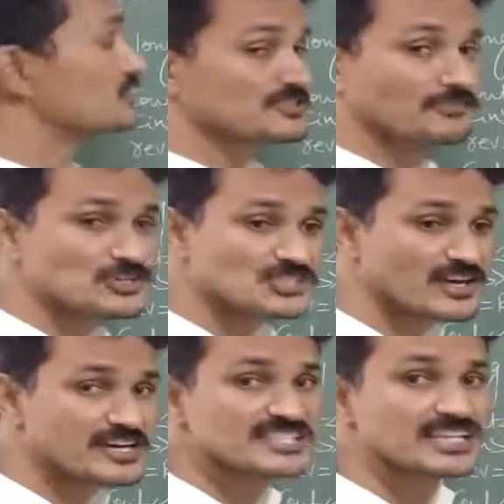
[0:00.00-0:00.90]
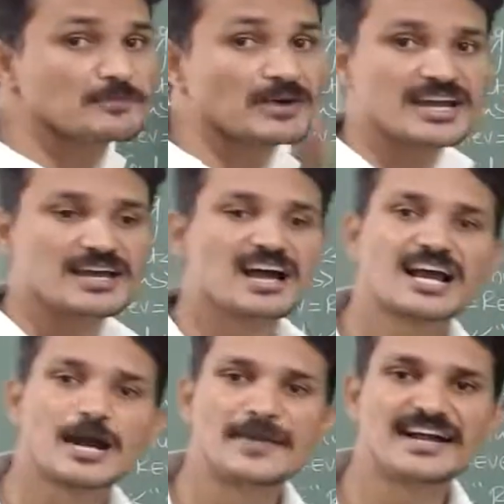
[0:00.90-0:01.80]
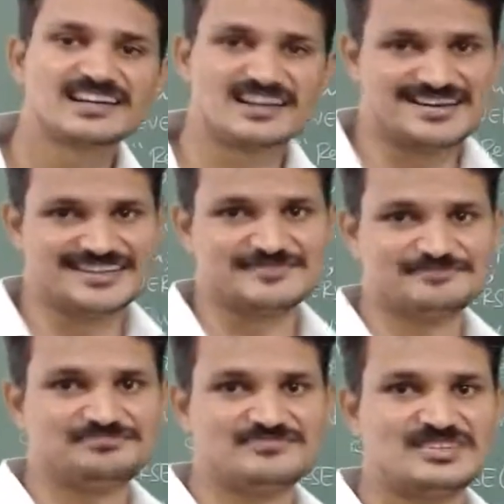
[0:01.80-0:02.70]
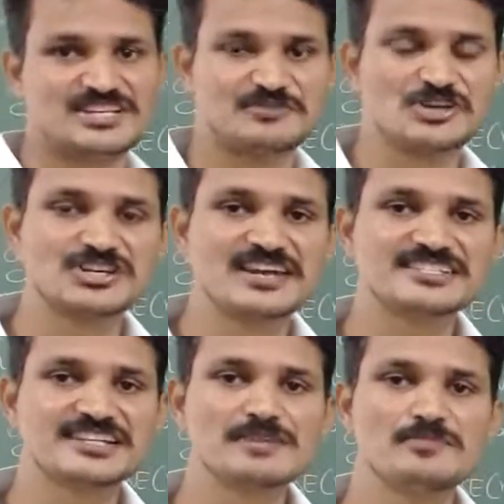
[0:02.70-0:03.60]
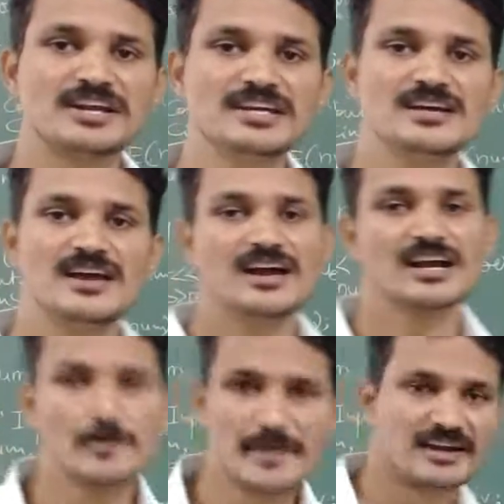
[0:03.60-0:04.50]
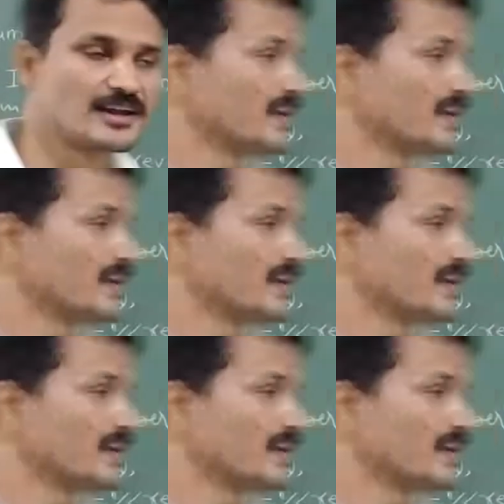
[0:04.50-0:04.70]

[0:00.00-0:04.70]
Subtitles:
This first line is nothing but a comment line. This first line is nothing but a comment line.